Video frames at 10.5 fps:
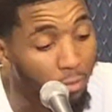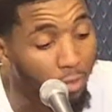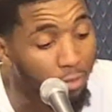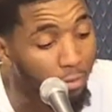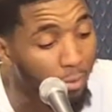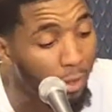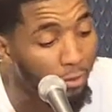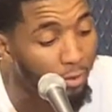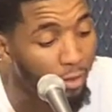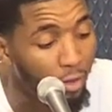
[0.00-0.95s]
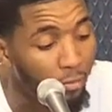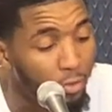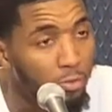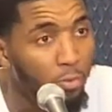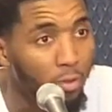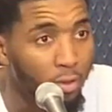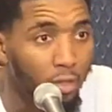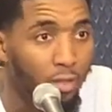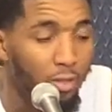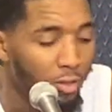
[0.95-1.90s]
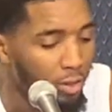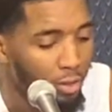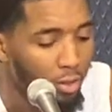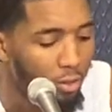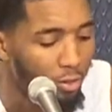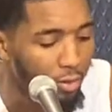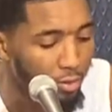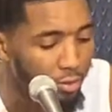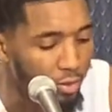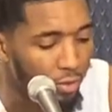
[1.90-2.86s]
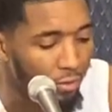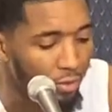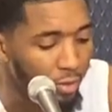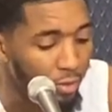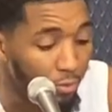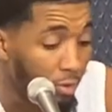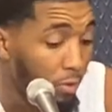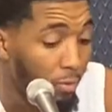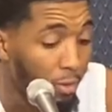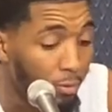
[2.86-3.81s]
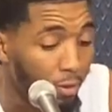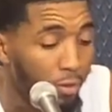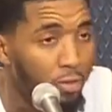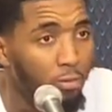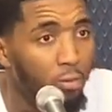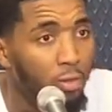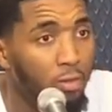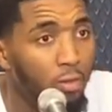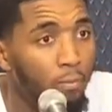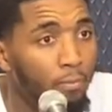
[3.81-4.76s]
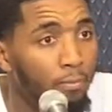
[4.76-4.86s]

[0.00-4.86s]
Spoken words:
what it's about in sport, and, you know, he's one of the best players that ever played this game.